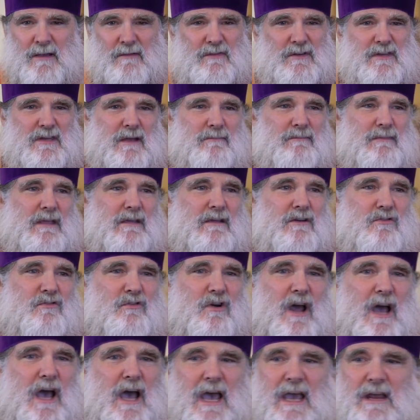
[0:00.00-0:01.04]
Every time they
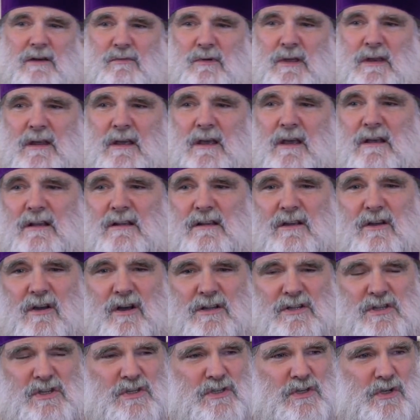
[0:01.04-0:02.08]
cried, we
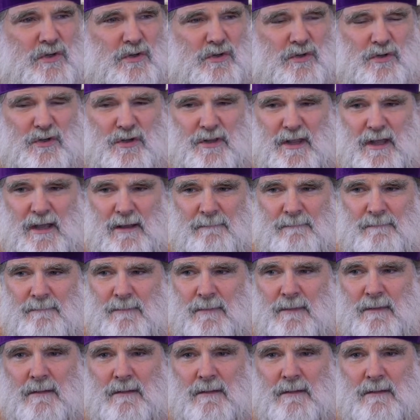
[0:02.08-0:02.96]
console them.